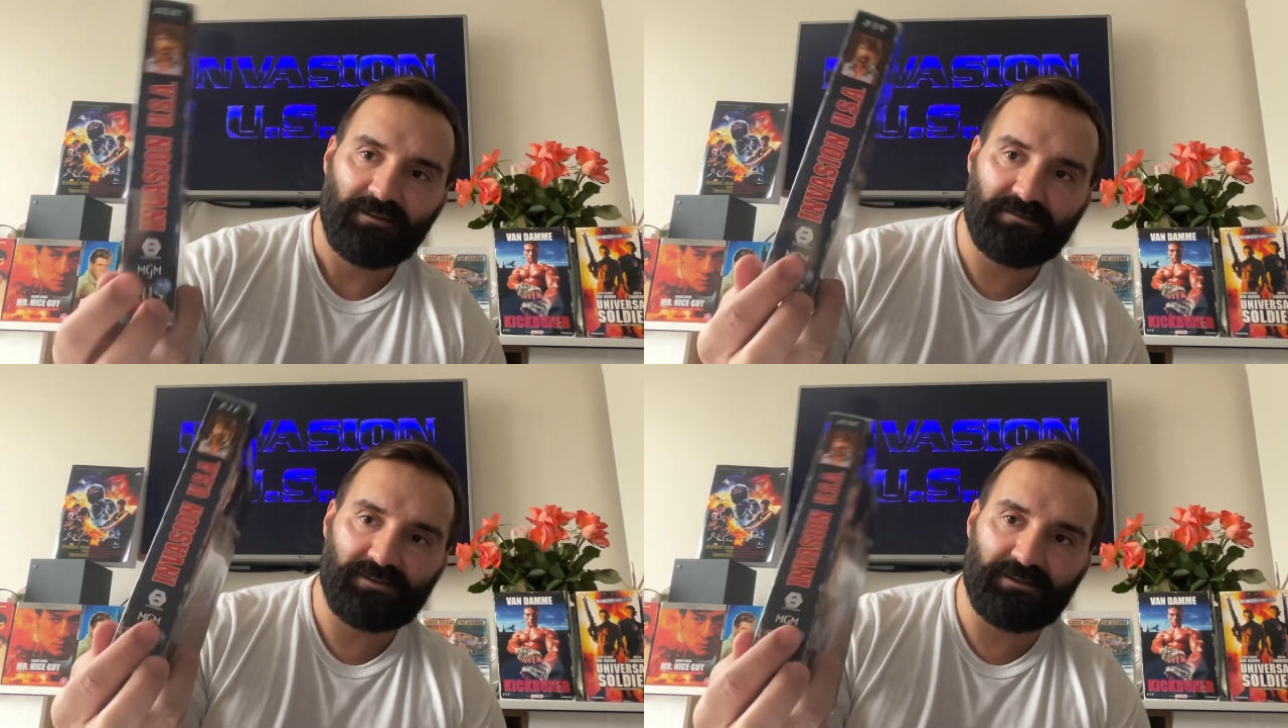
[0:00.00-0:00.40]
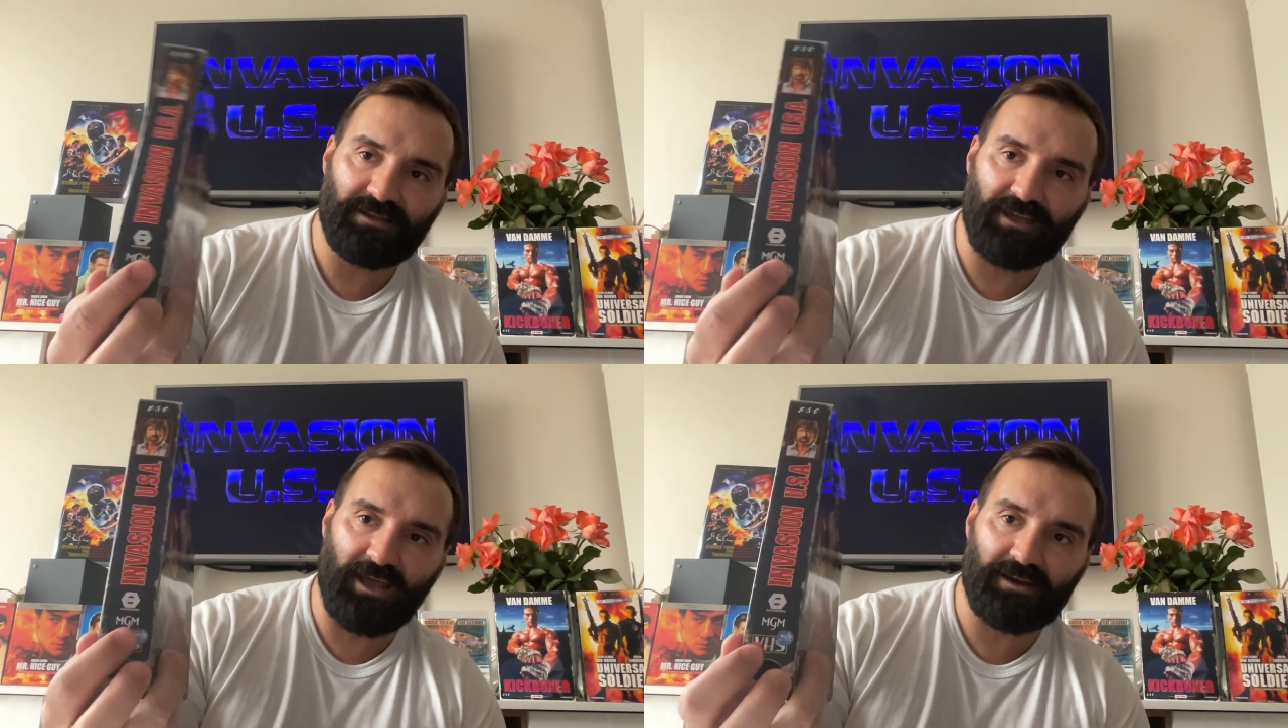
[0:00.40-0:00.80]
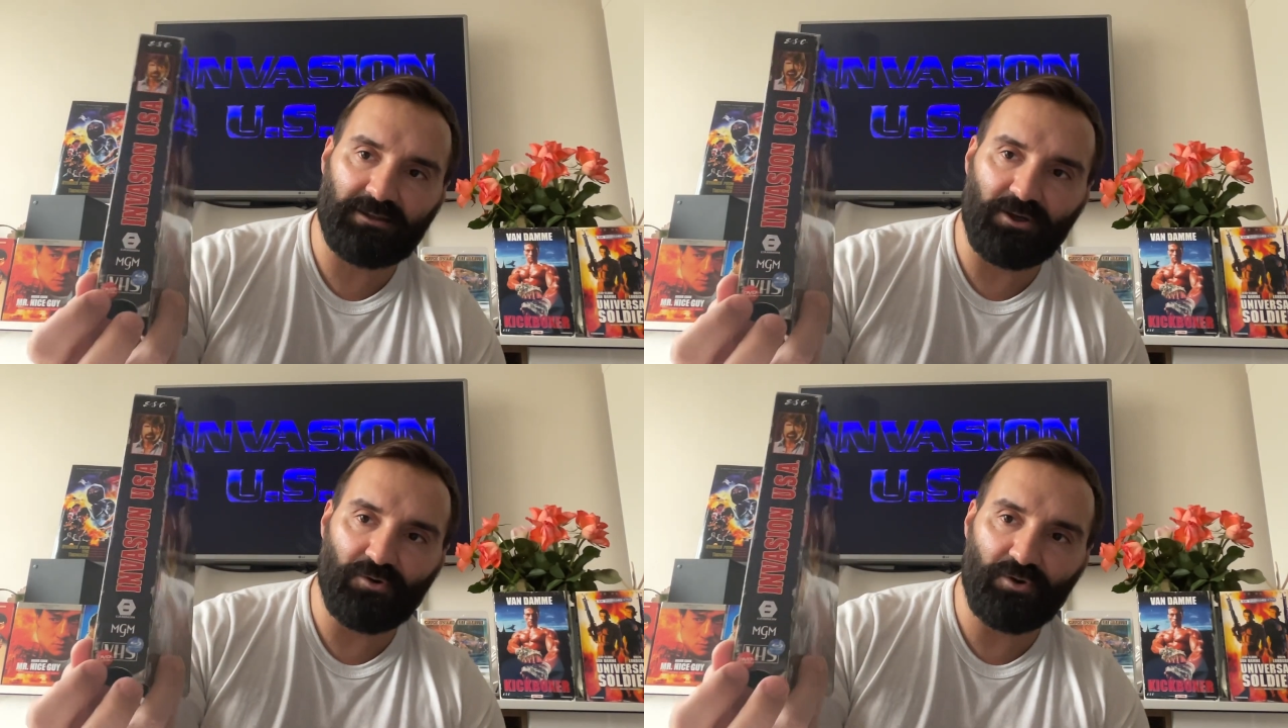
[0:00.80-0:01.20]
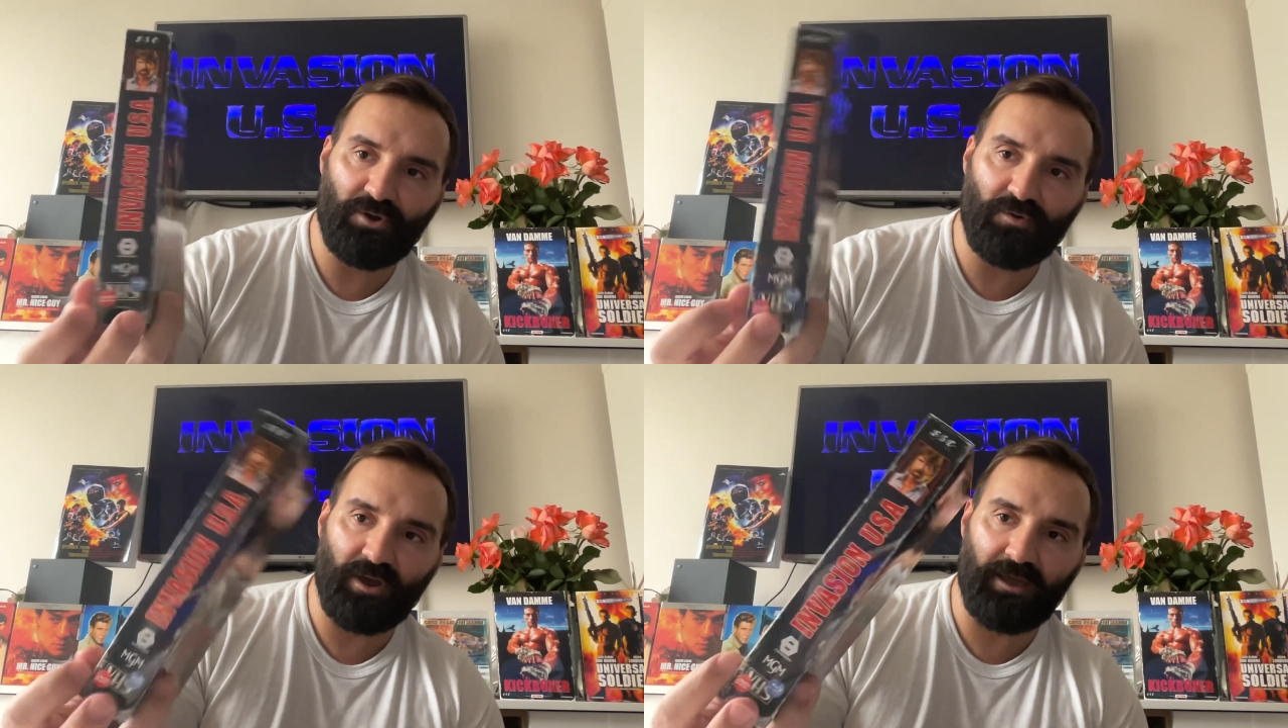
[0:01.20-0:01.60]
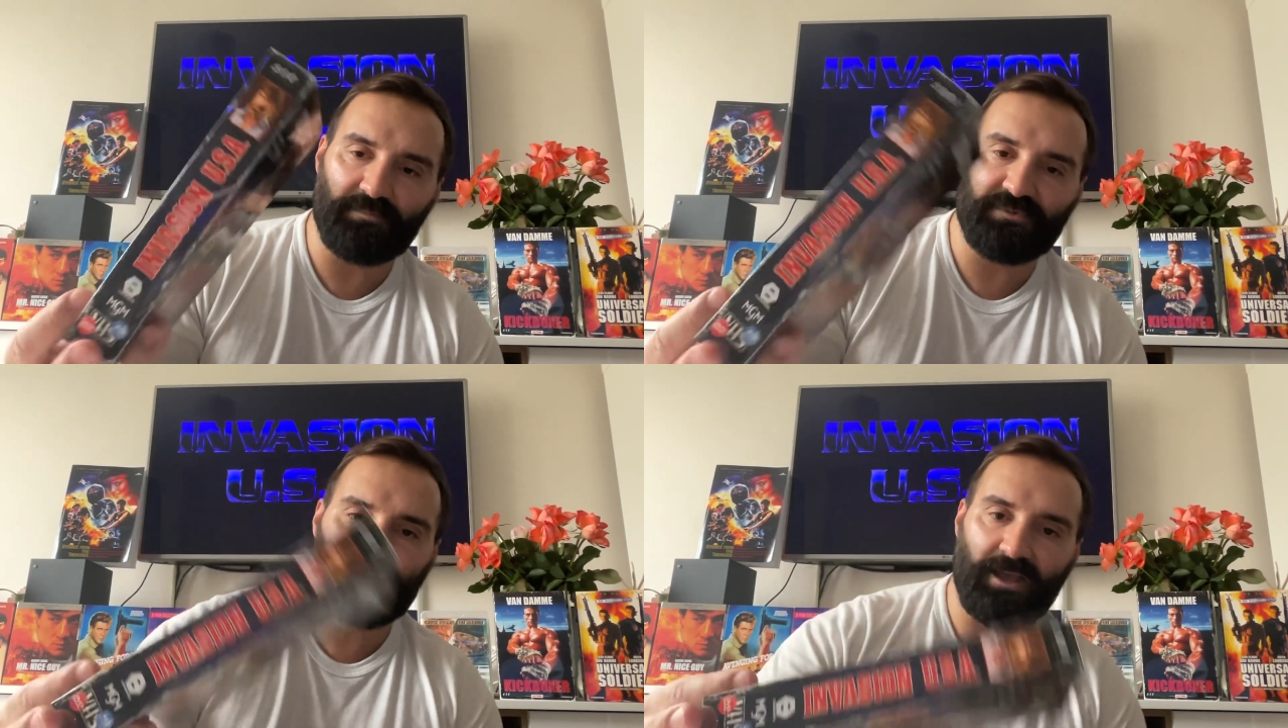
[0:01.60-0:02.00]
You see the Canon logo,
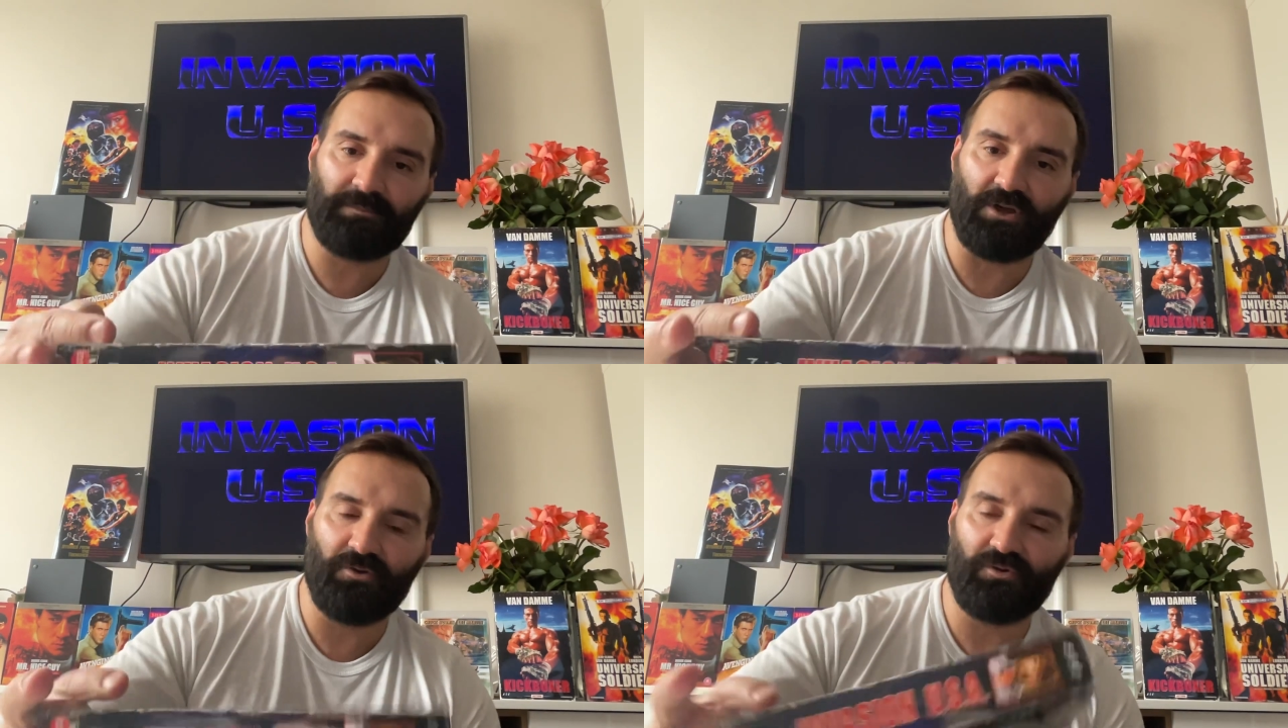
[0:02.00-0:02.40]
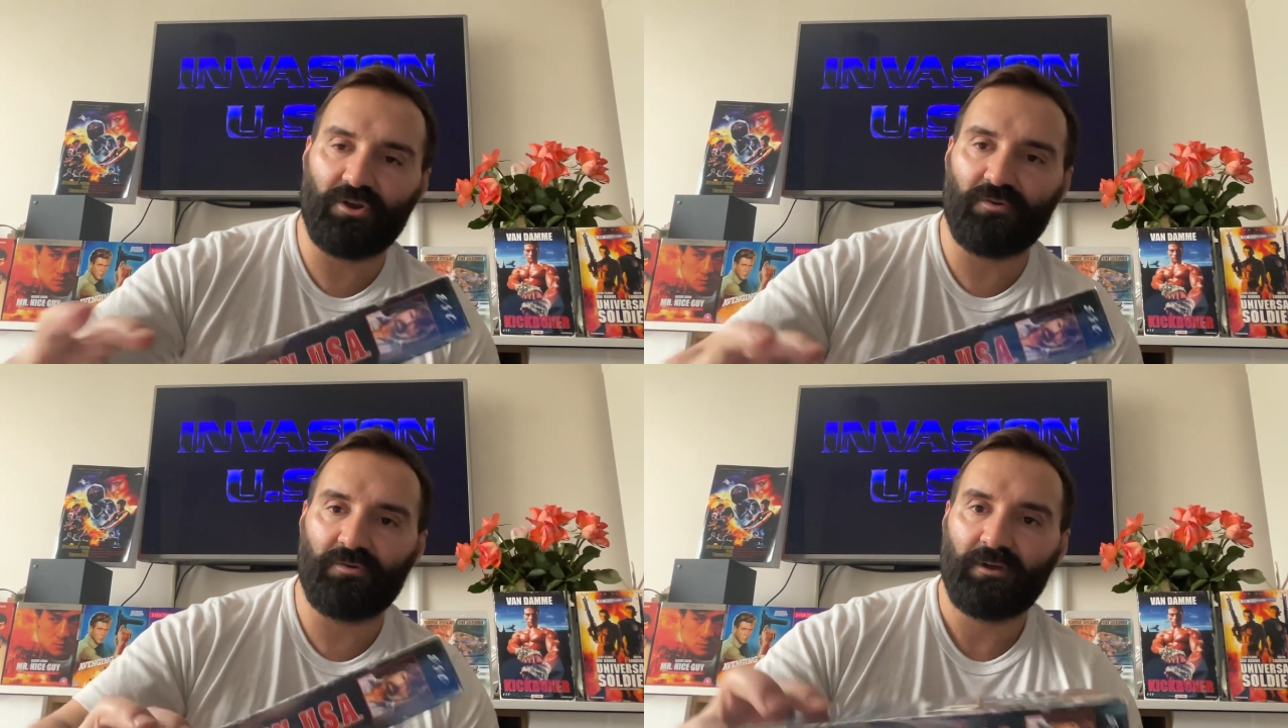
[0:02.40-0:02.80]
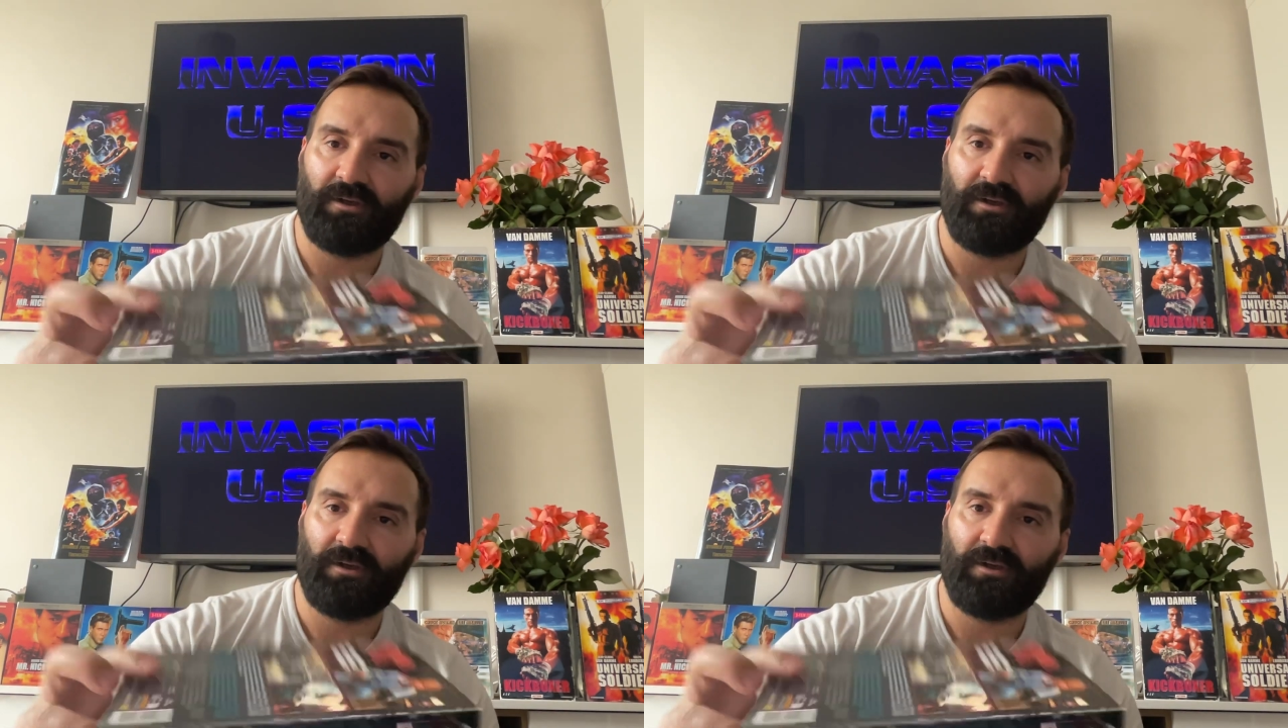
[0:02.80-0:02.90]
MGM logo.